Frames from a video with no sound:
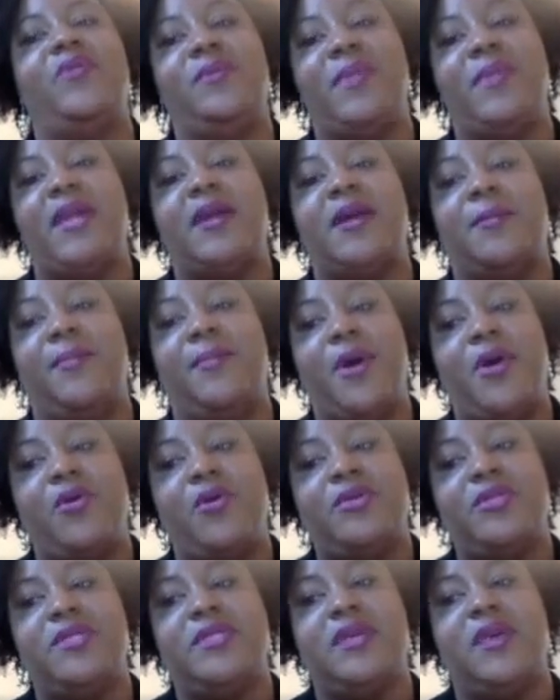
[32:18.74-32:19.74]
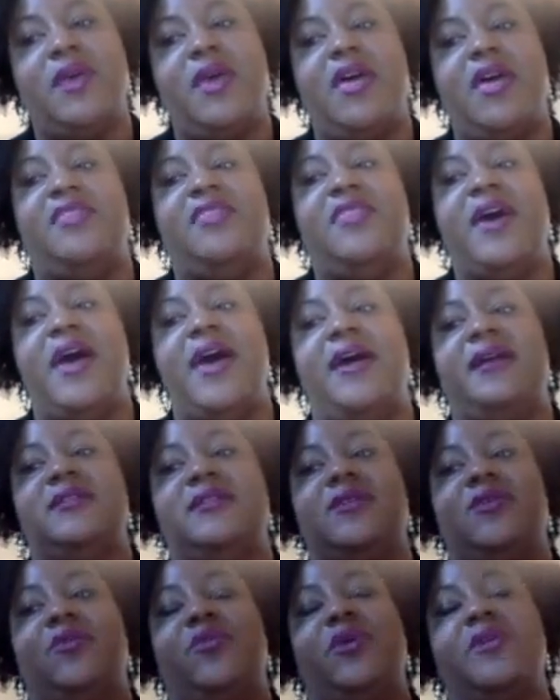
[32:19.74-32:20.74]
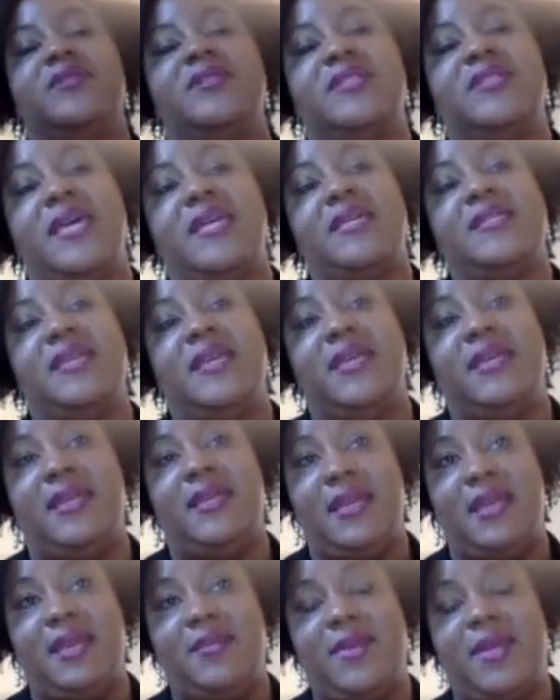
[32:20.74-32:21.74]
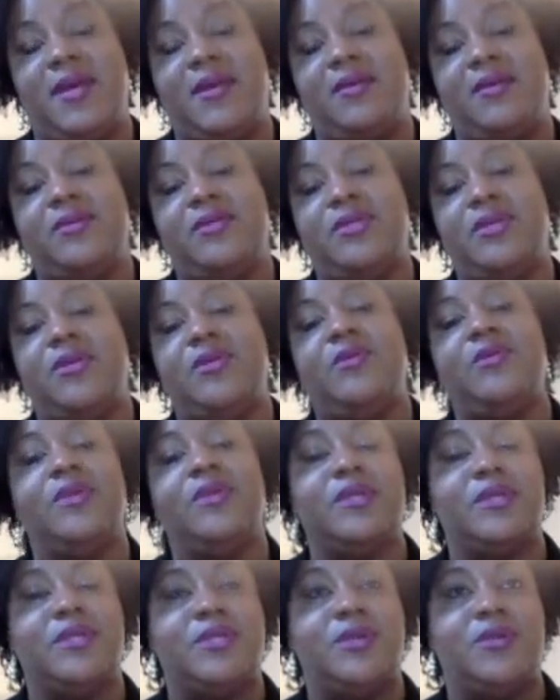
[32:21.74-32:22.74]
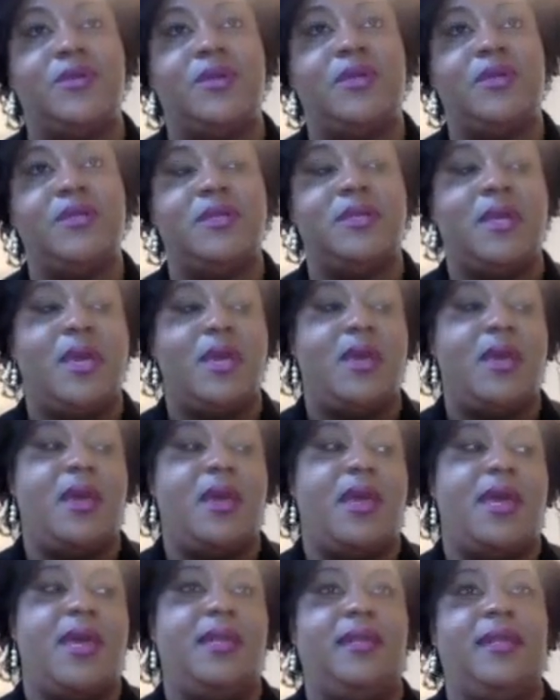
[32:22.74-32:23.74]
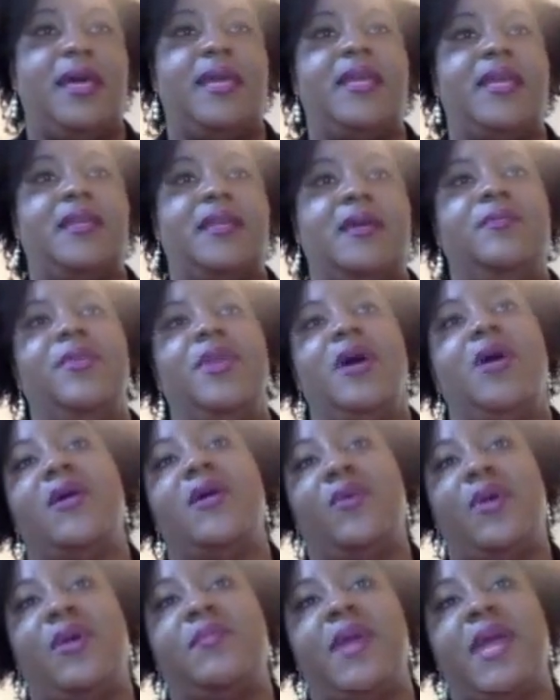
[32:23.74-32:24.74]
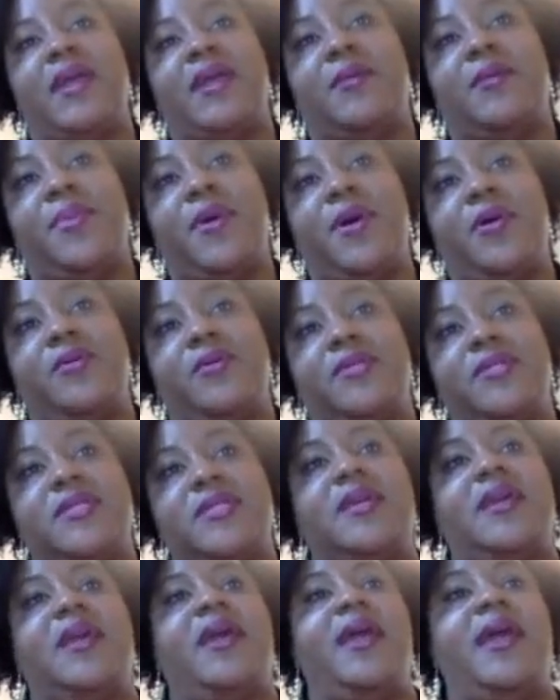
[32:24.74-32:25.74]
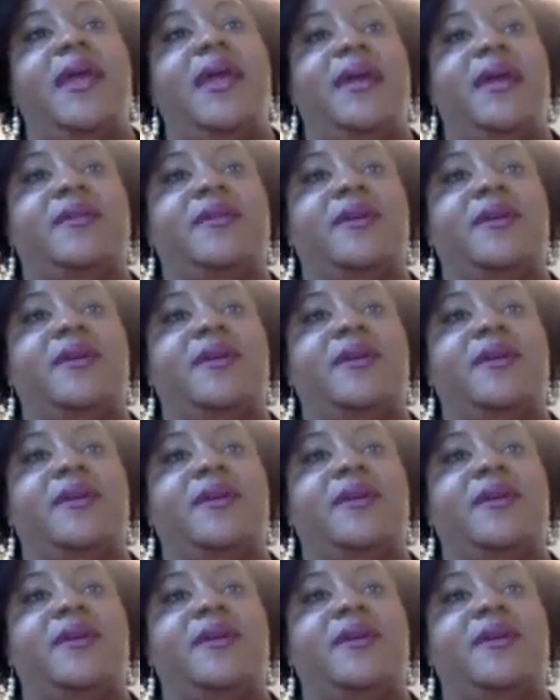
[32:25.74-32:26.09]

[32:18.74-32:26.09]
we make a post, that will send an email to the student letting them know that we made a post. And